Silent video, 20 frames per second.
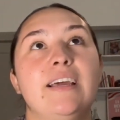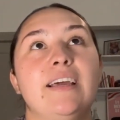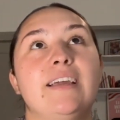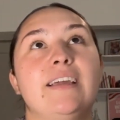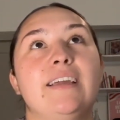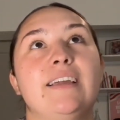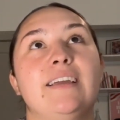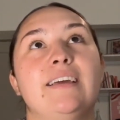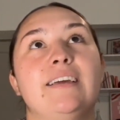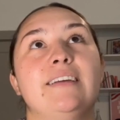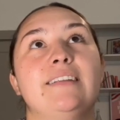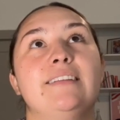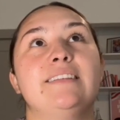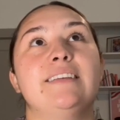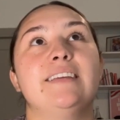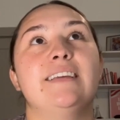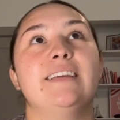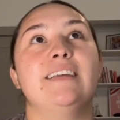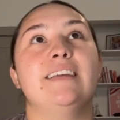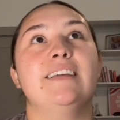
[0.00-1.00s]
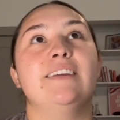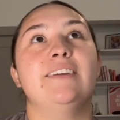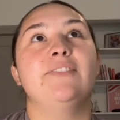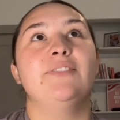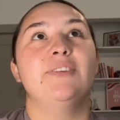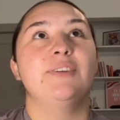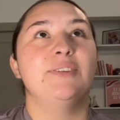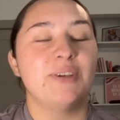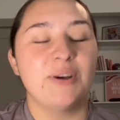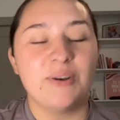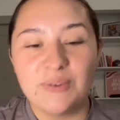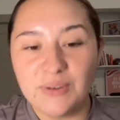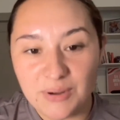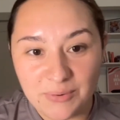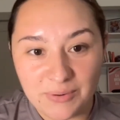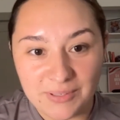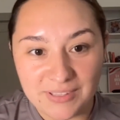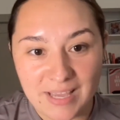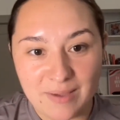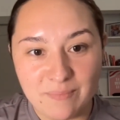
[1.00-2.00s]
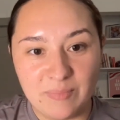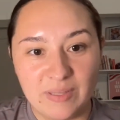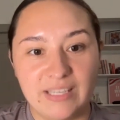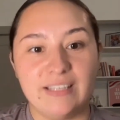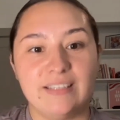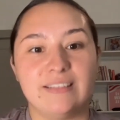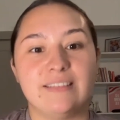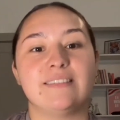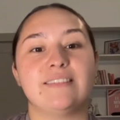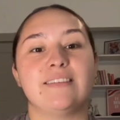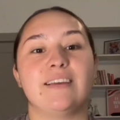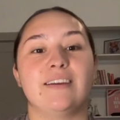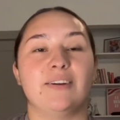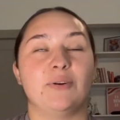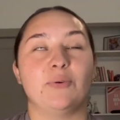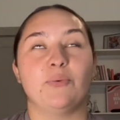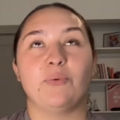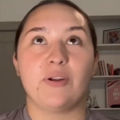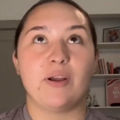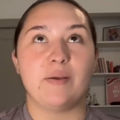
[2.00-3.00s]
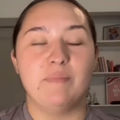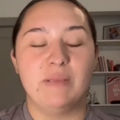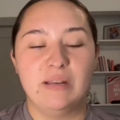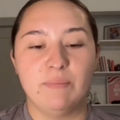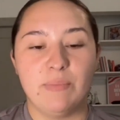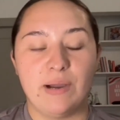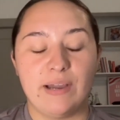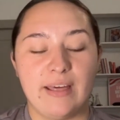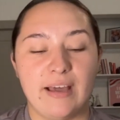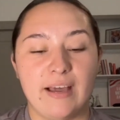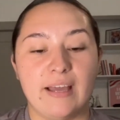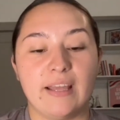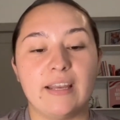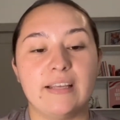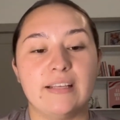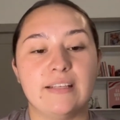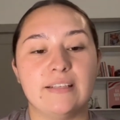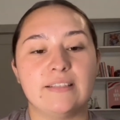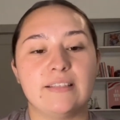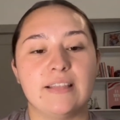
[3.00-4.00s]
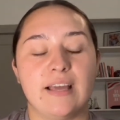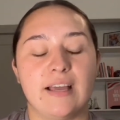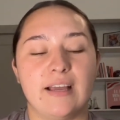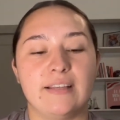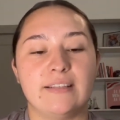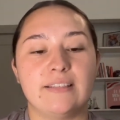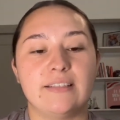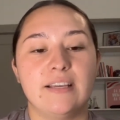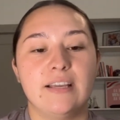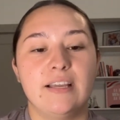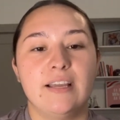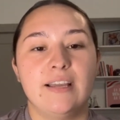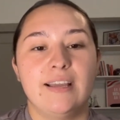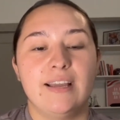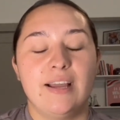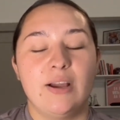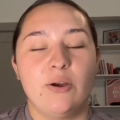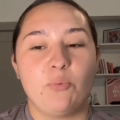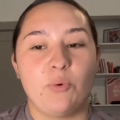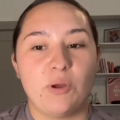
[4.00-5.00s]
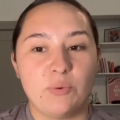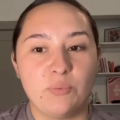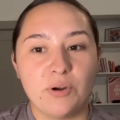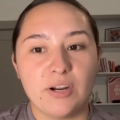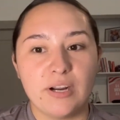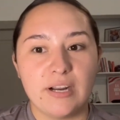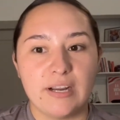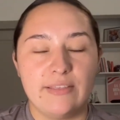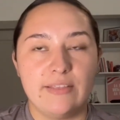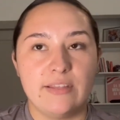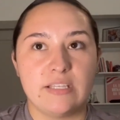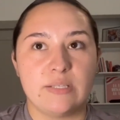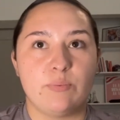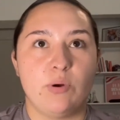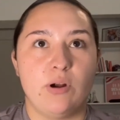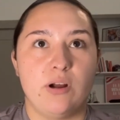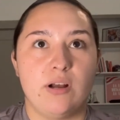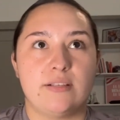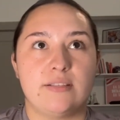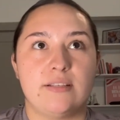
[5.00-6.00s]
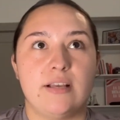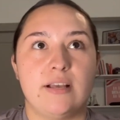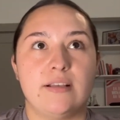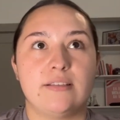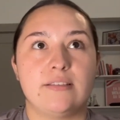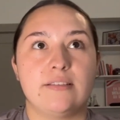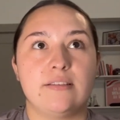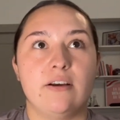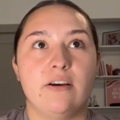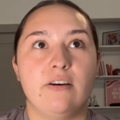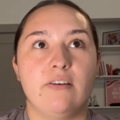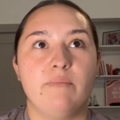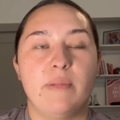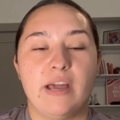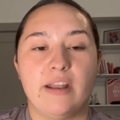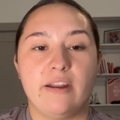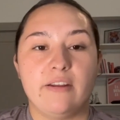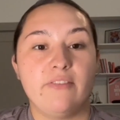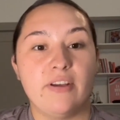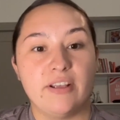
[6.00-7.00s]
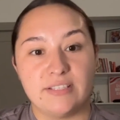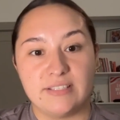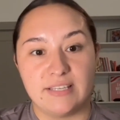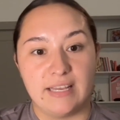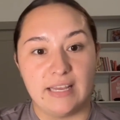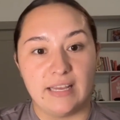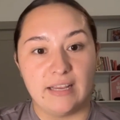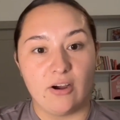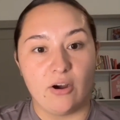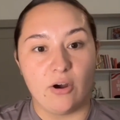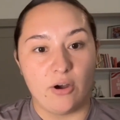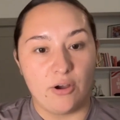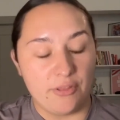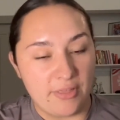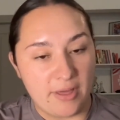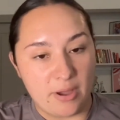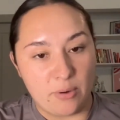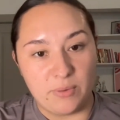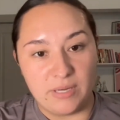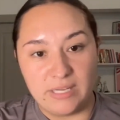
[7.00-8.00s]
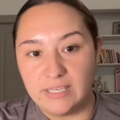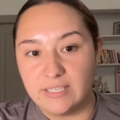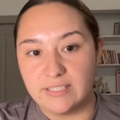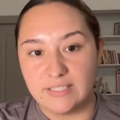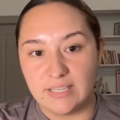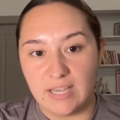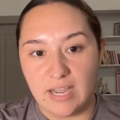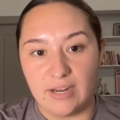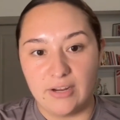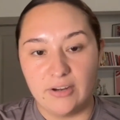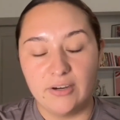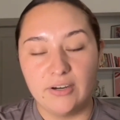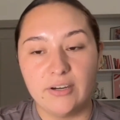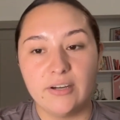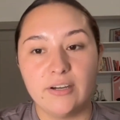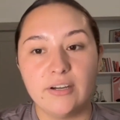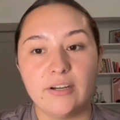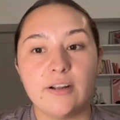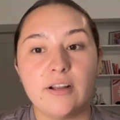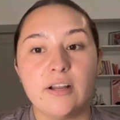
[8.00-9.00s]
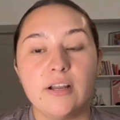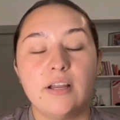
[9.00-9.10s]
And if you don't know what that means, or what I mean by that, is that when we're in this process of manifesting all that we desire,